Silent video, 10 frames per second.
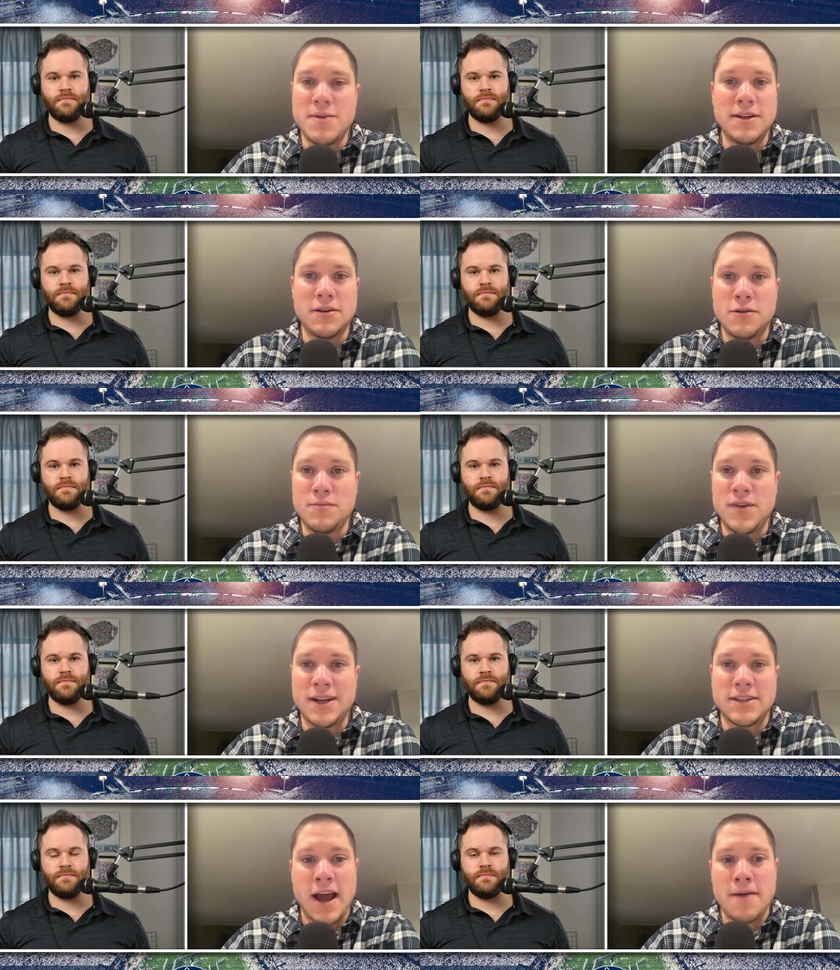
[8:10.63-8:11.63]
Speaker 1: made the home
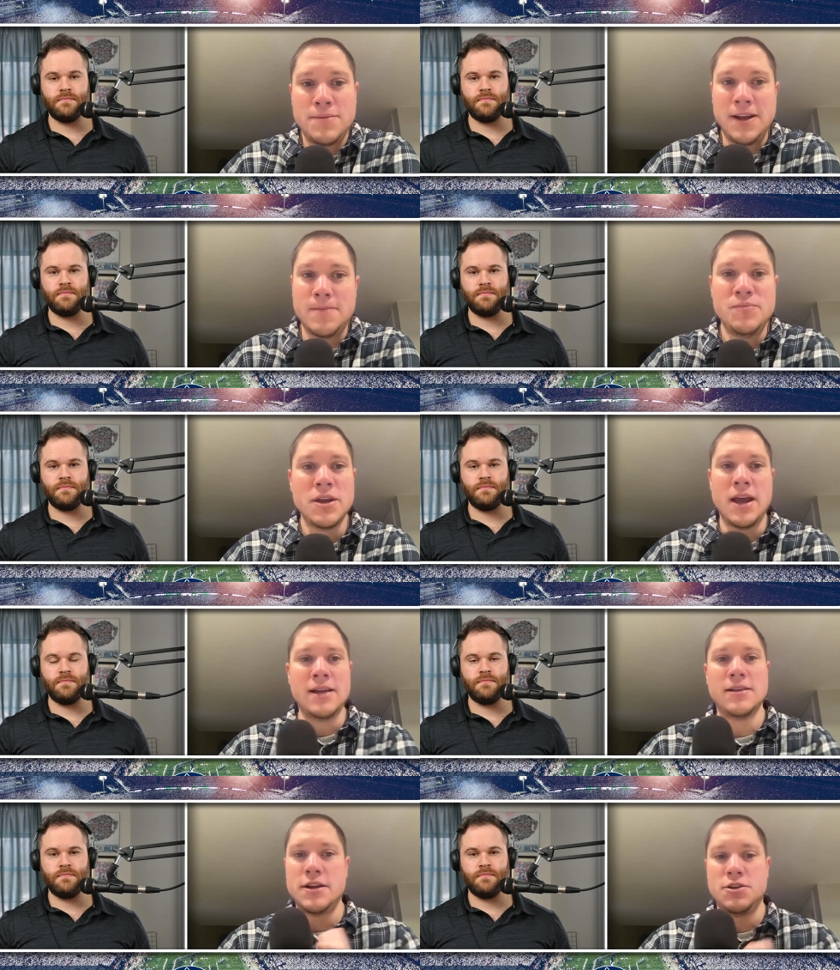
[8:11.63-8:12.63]
fans happy, and
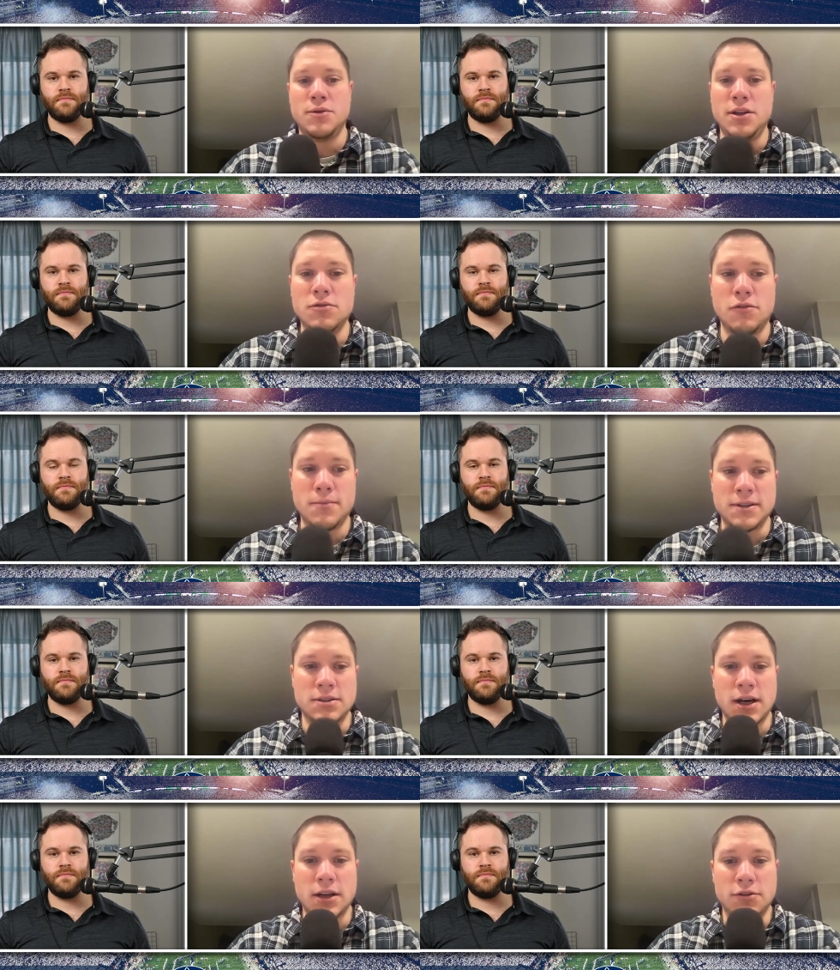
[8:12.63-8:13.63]
it led to an
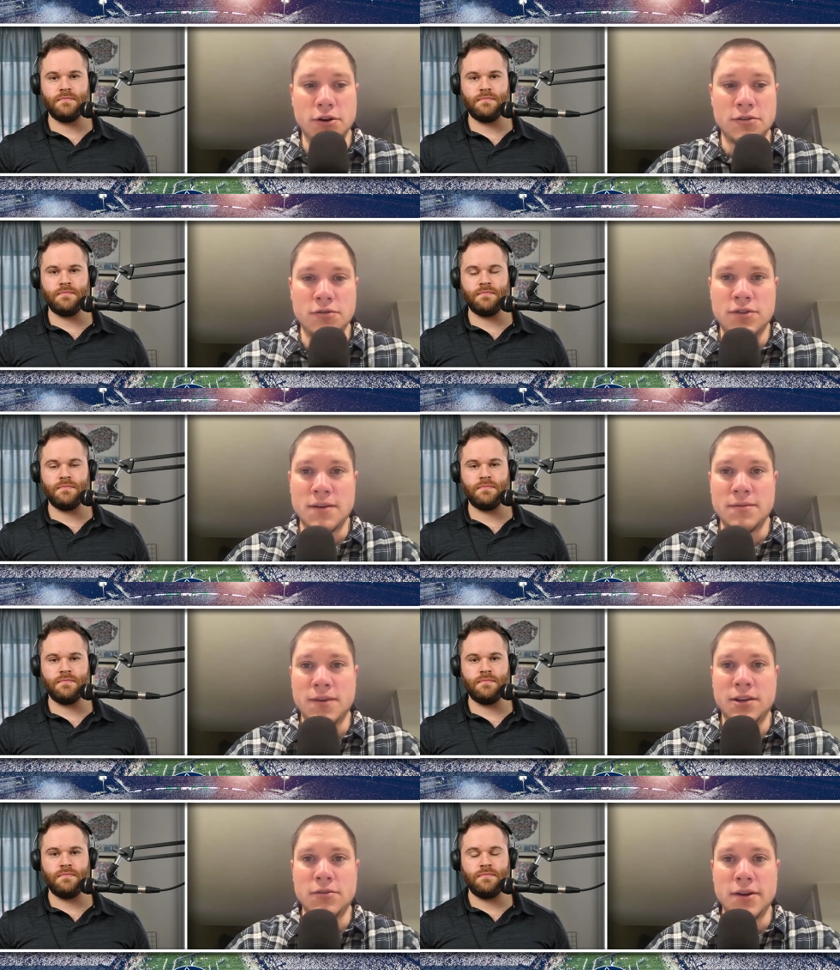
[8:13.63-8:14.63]
enormous
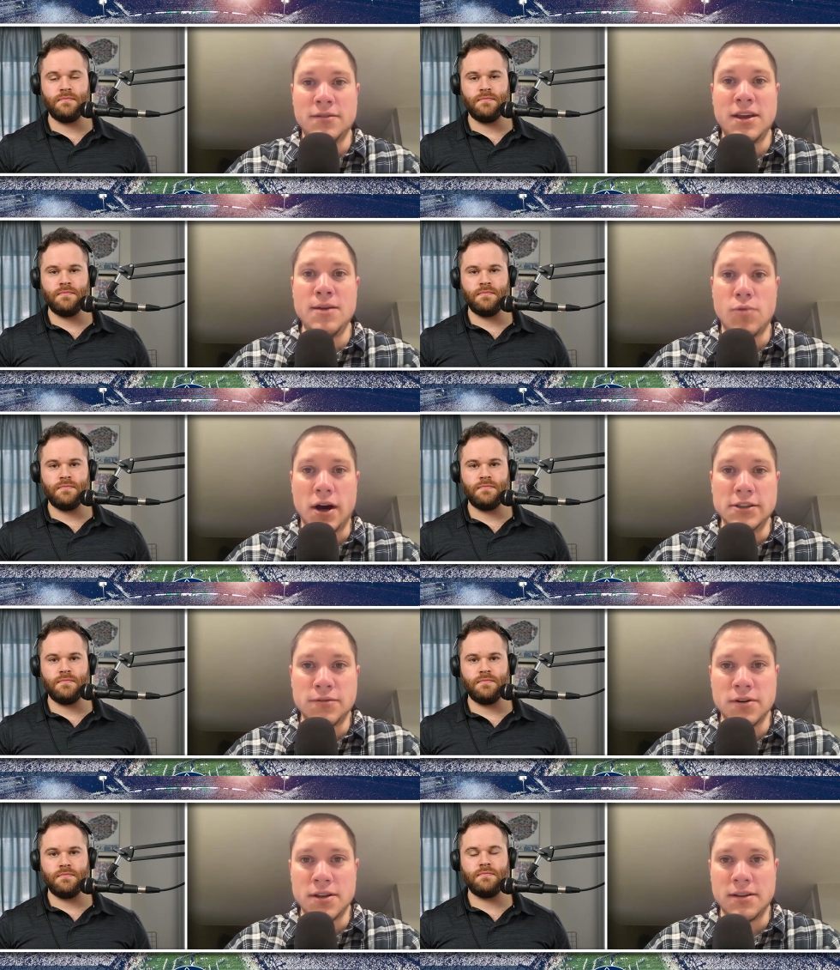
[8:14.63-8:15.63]
32-7 victory
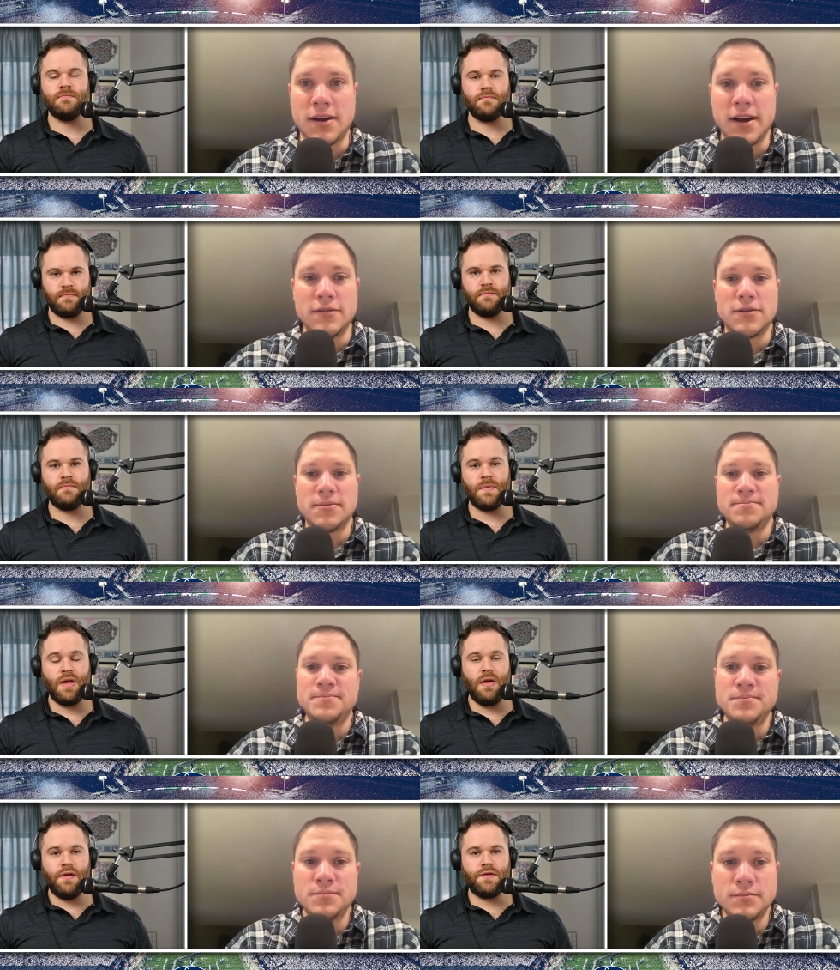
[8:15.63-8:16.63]
team-wise for the Nittany Lions.
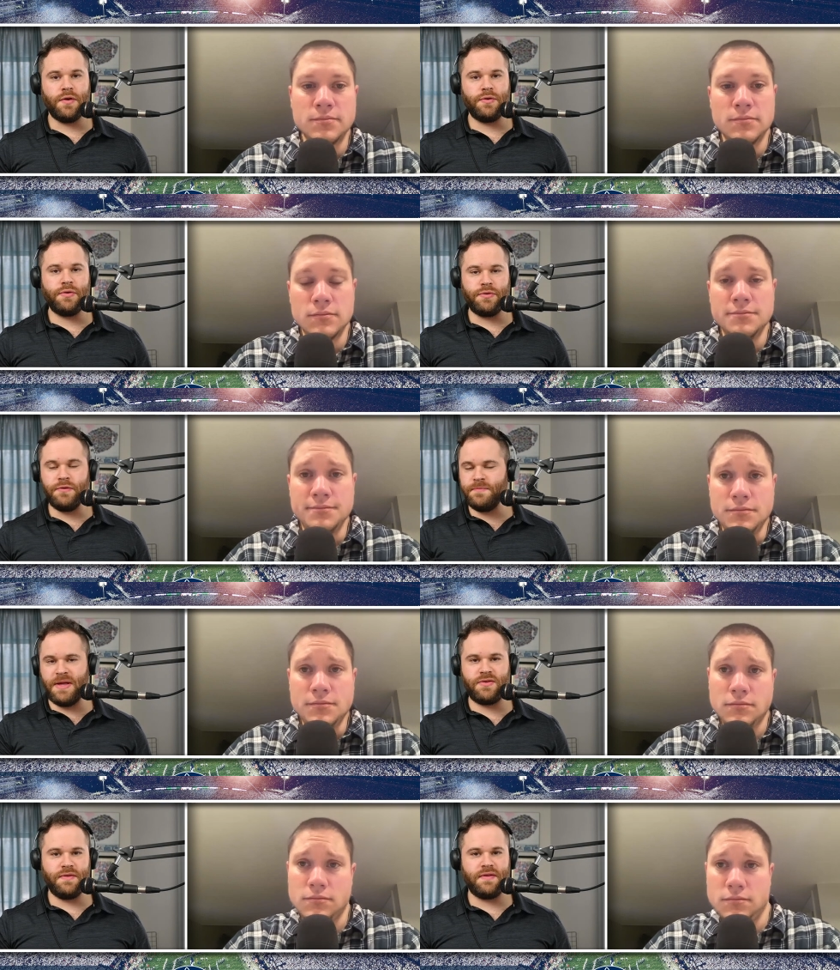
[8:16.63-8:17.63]
Speaker 2: So you've
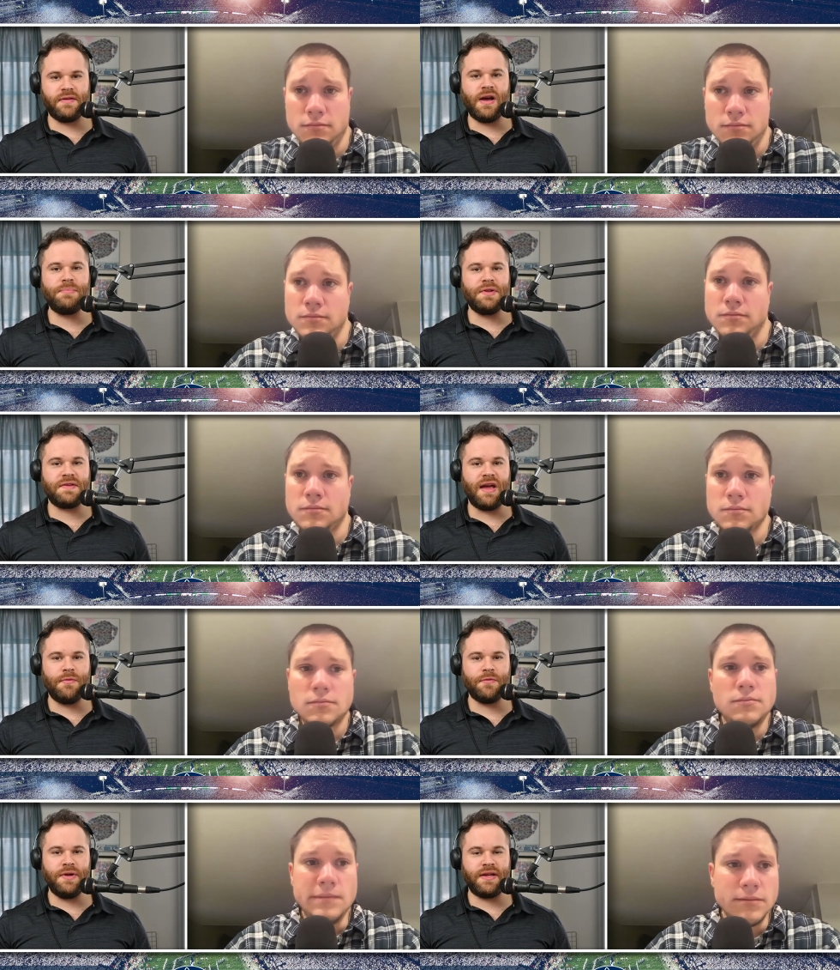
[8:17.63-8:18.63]
mentioned this a couple of
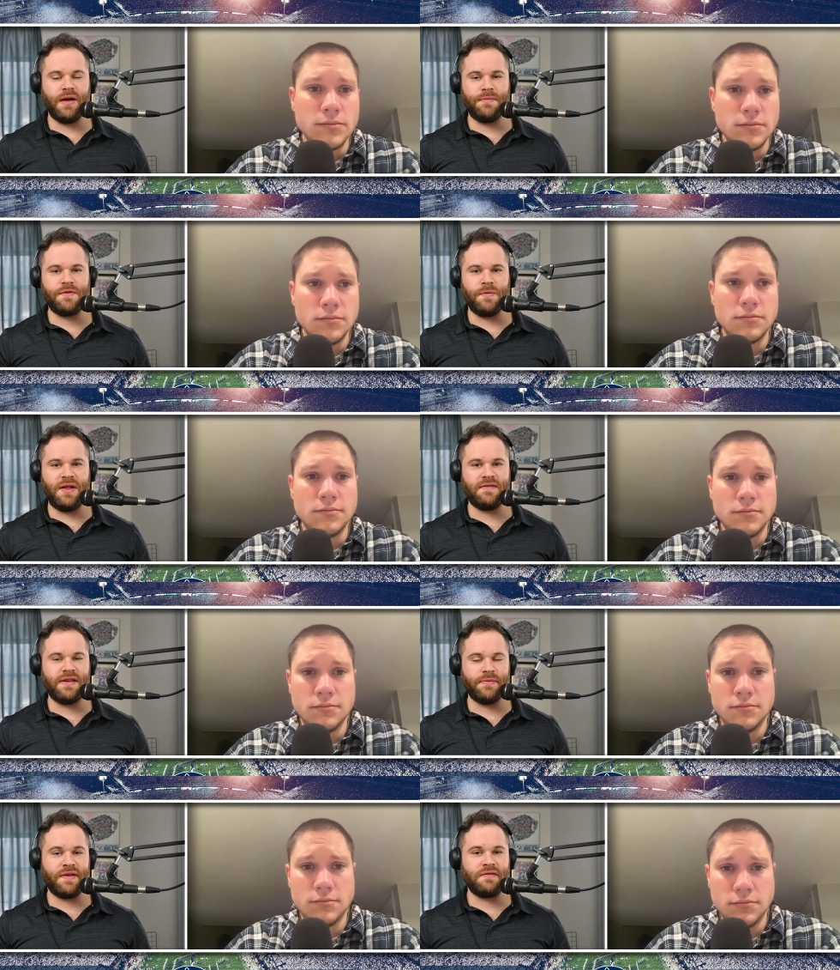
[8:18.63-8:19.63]
times when it comes to Penn
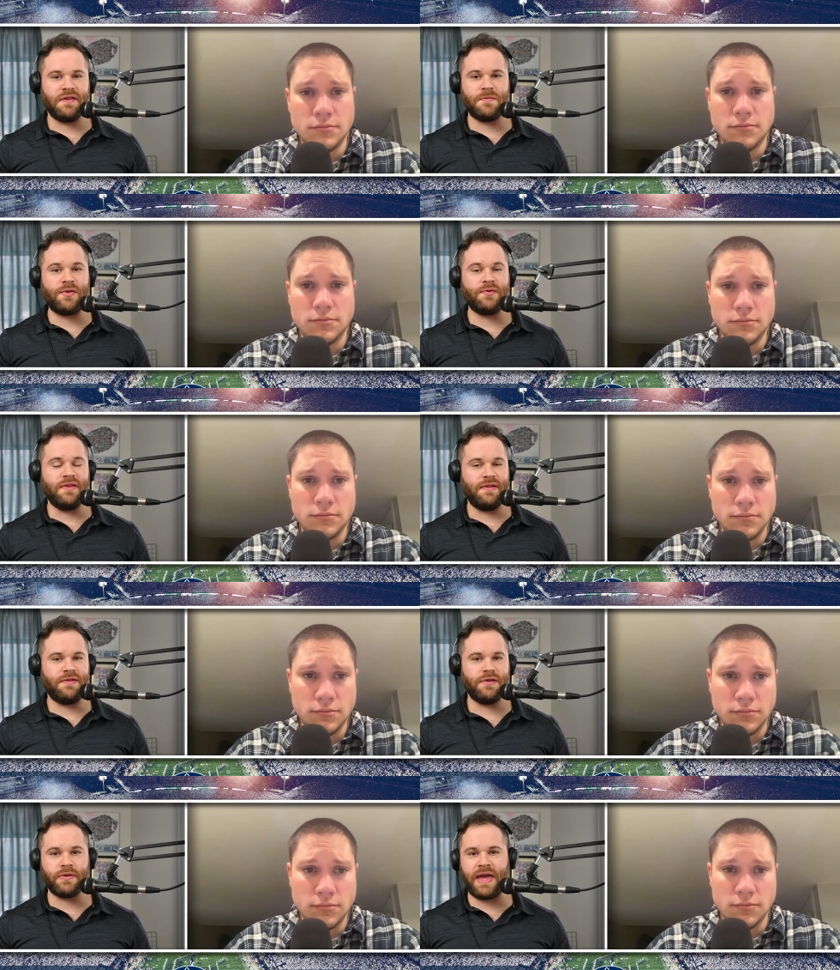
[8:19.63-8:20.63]
State wrestling, especially
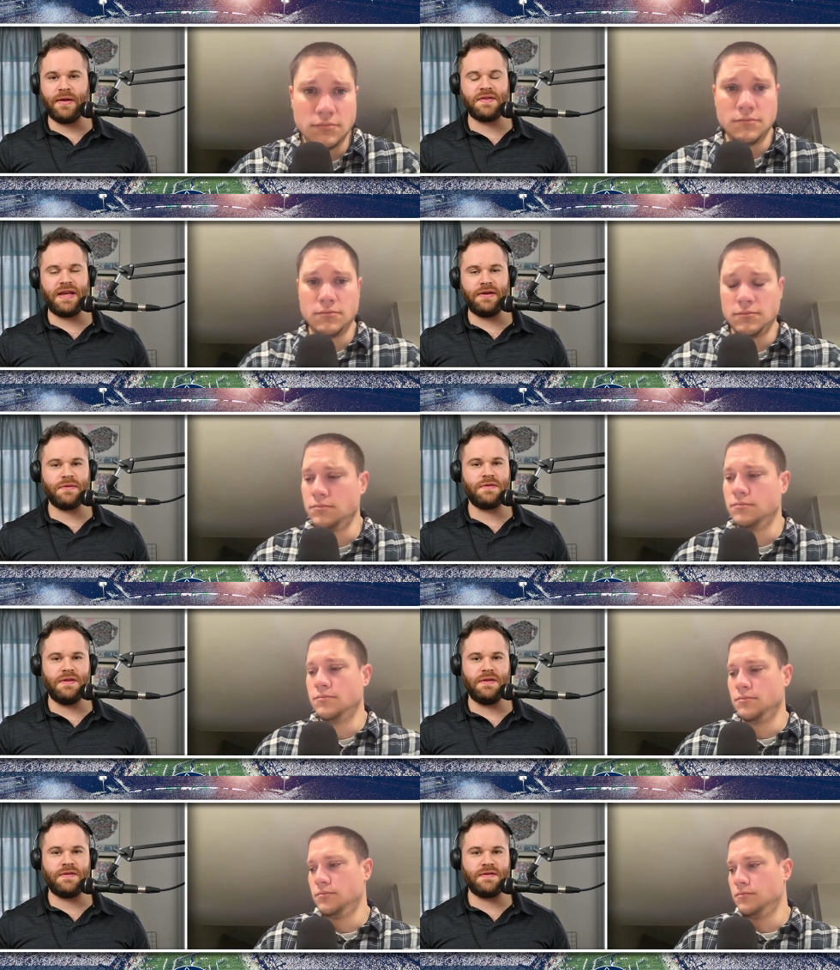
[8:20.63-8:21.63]
this year. Cael
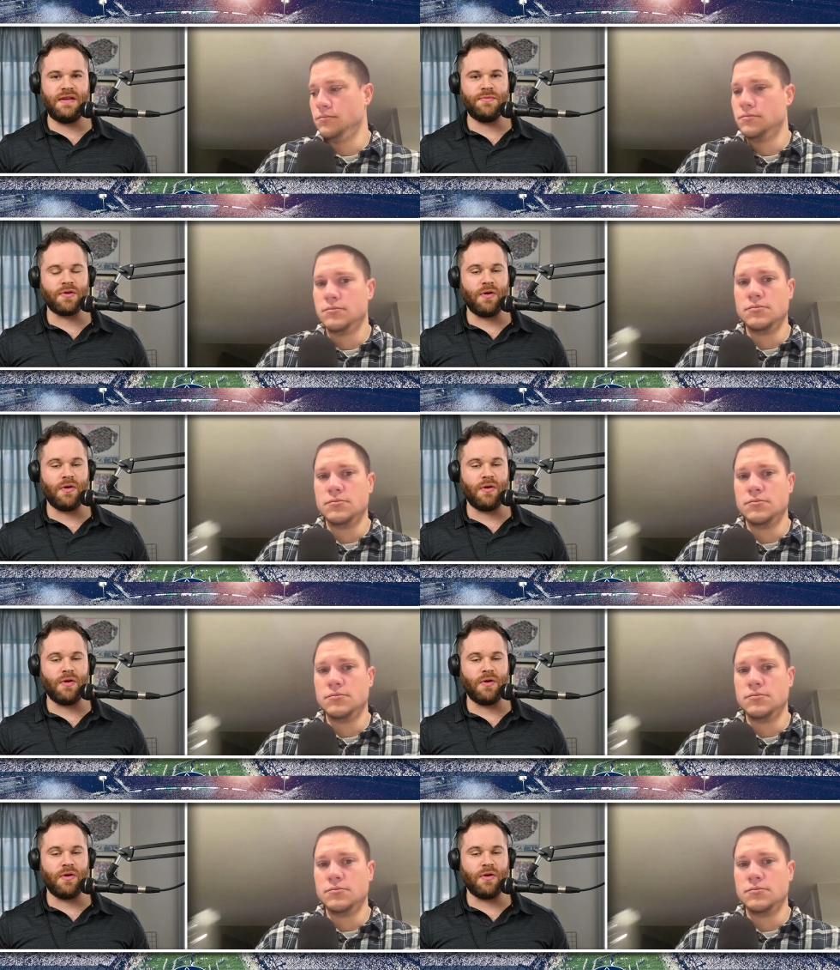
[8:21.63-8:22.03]
Sanderson's teams are